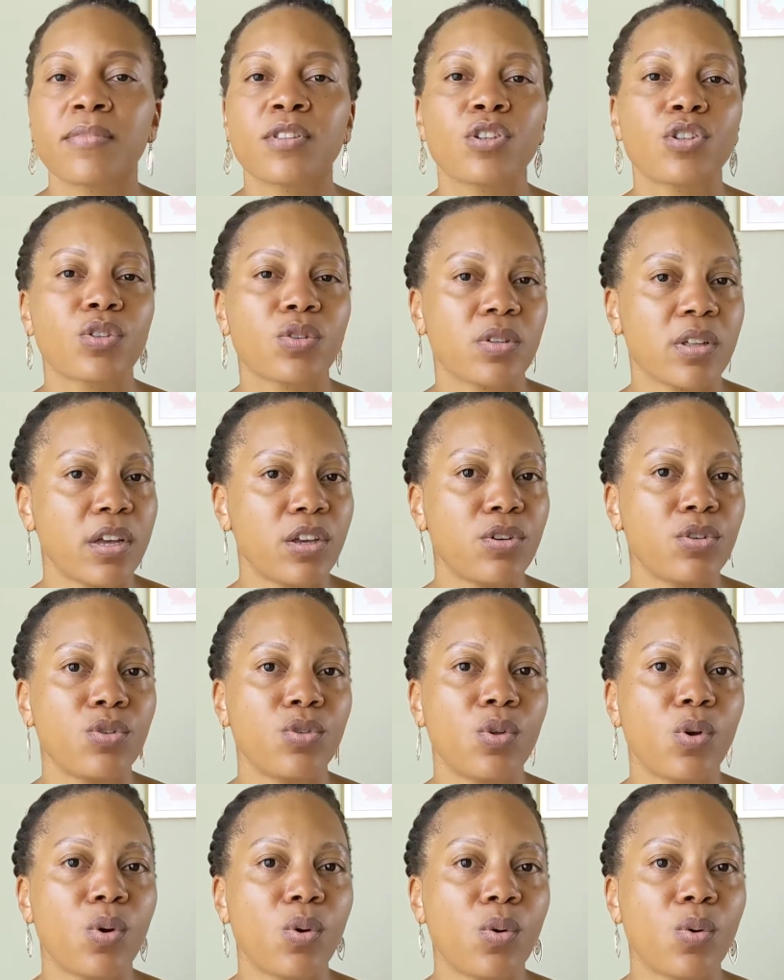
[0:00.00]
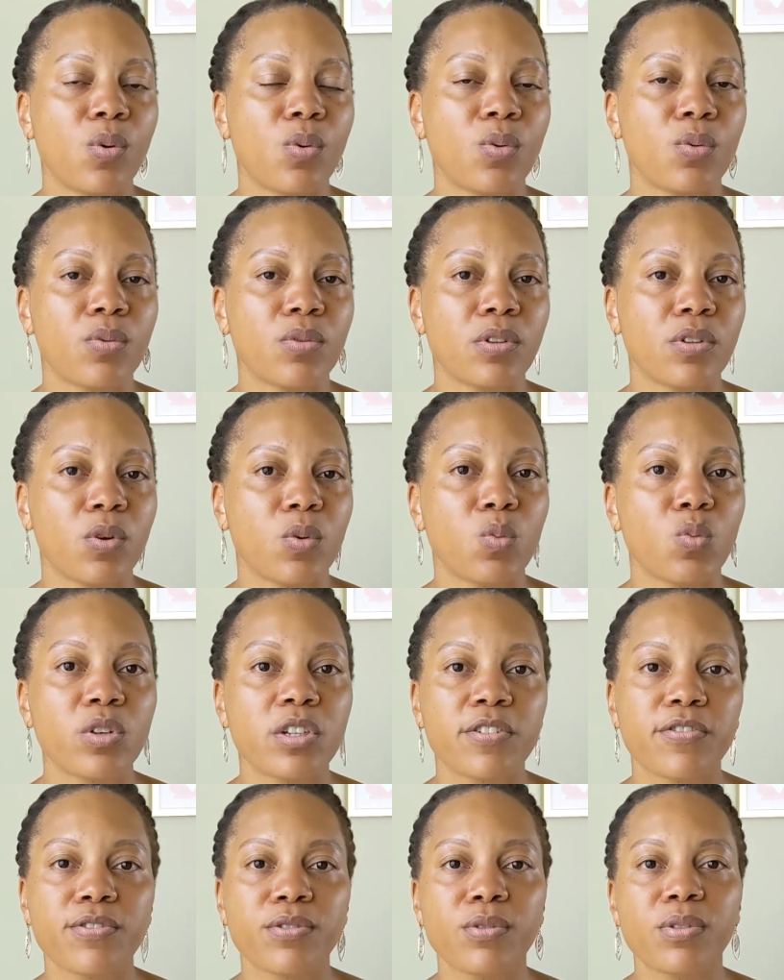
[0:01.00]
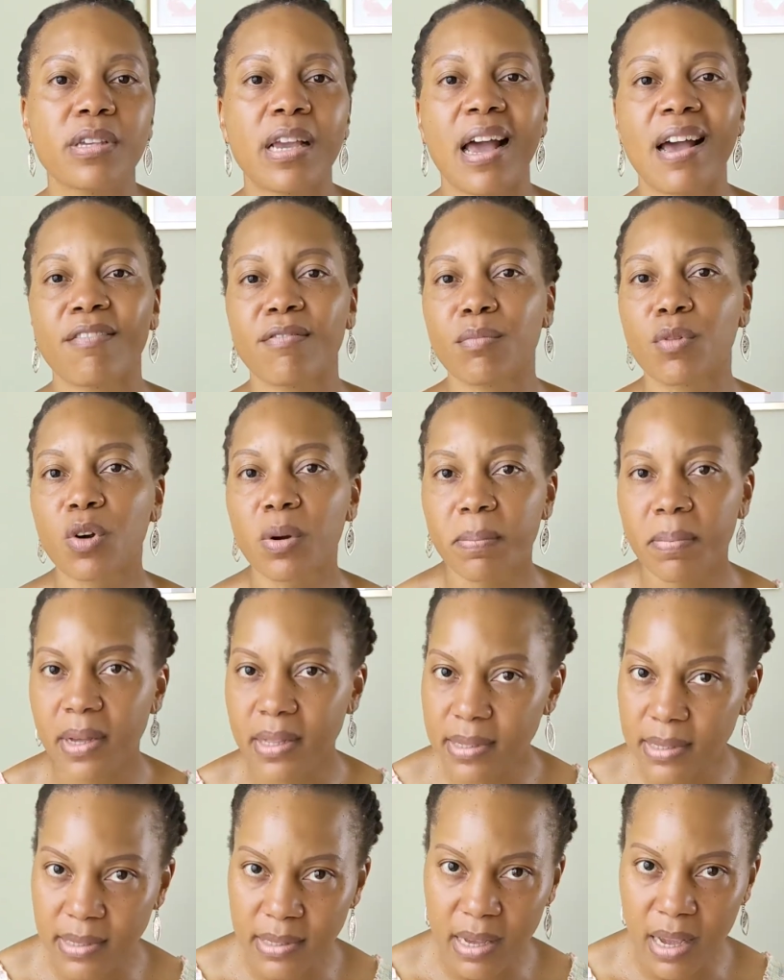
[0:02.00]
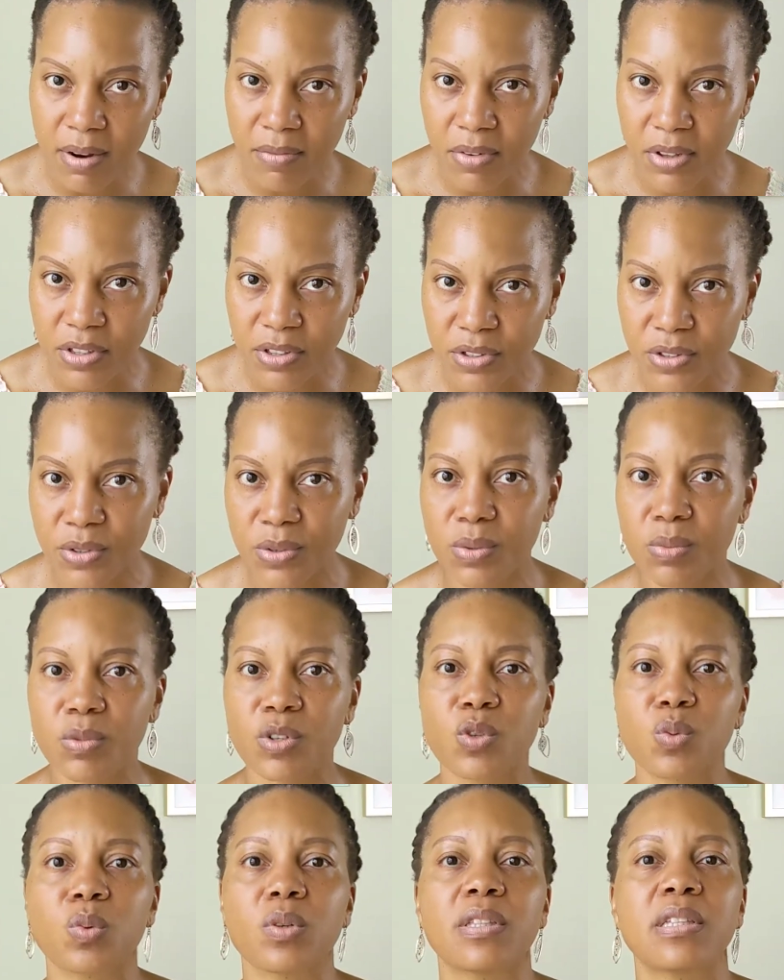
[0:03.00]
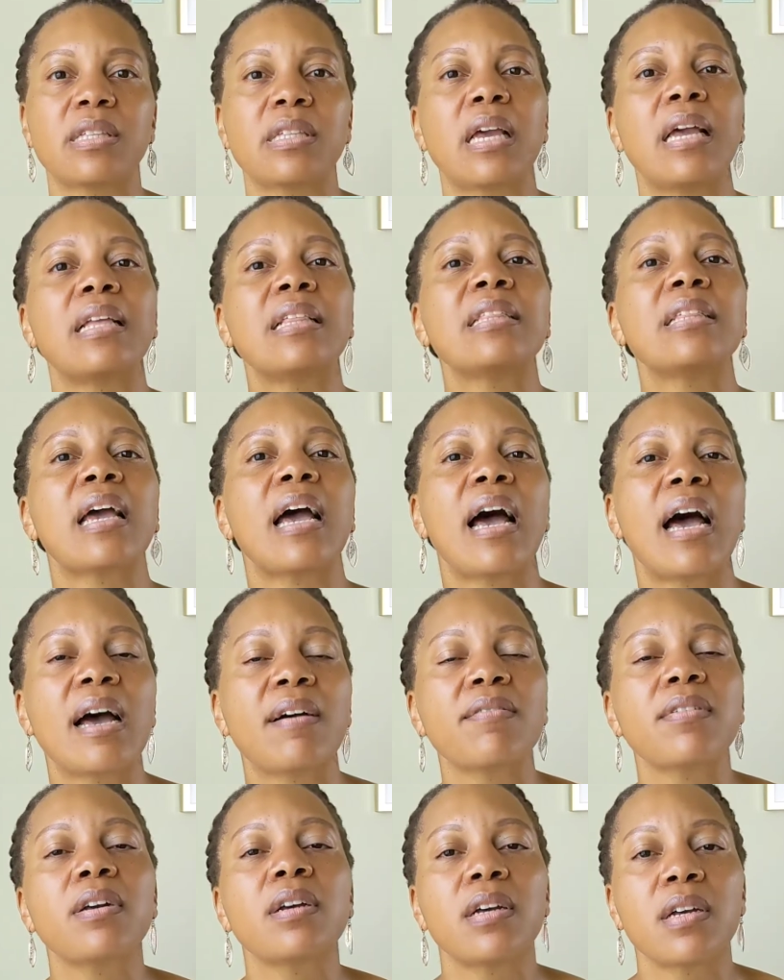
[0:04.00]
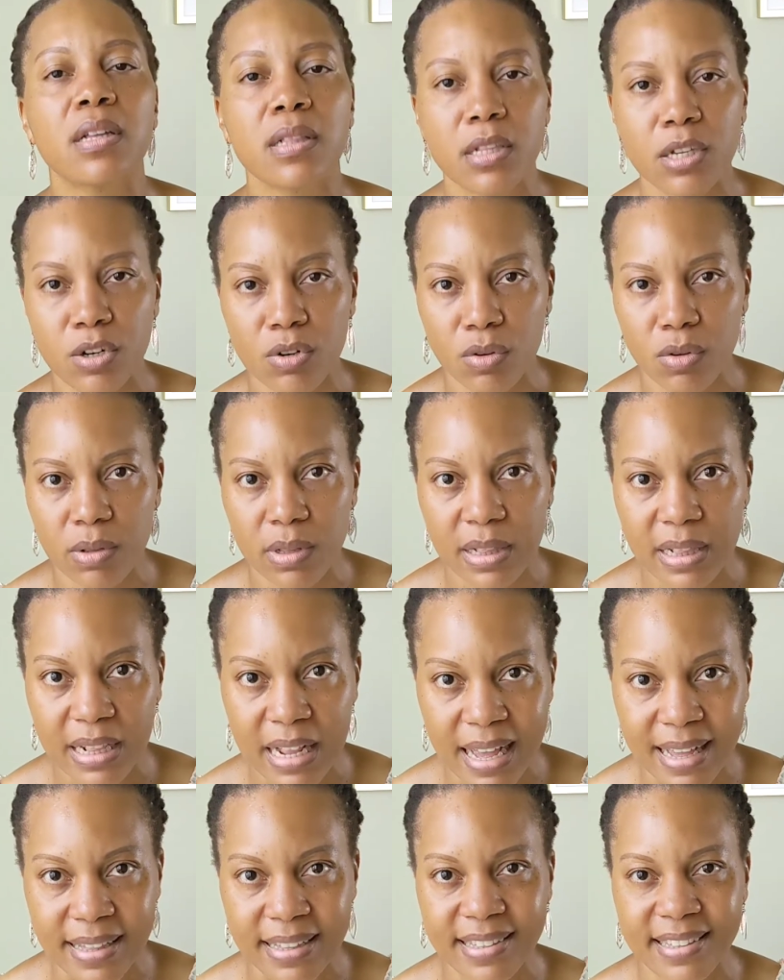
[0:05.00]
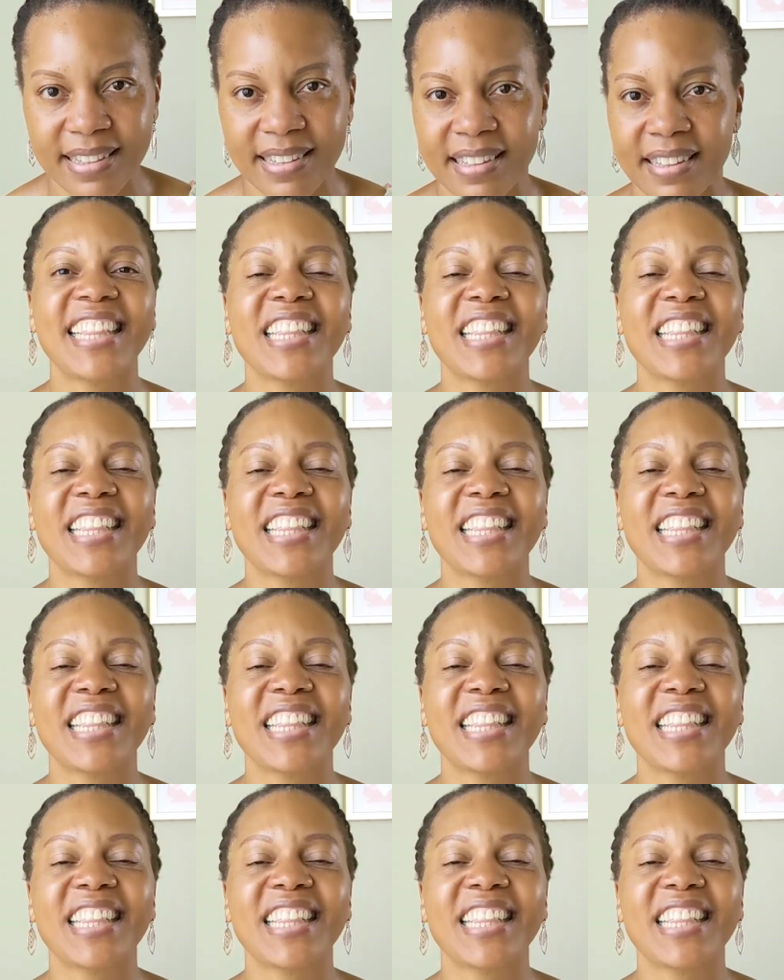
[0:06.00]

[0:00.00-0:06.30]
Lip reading: so that you know which foods have more pesticide residue and which ones tend to have a little less.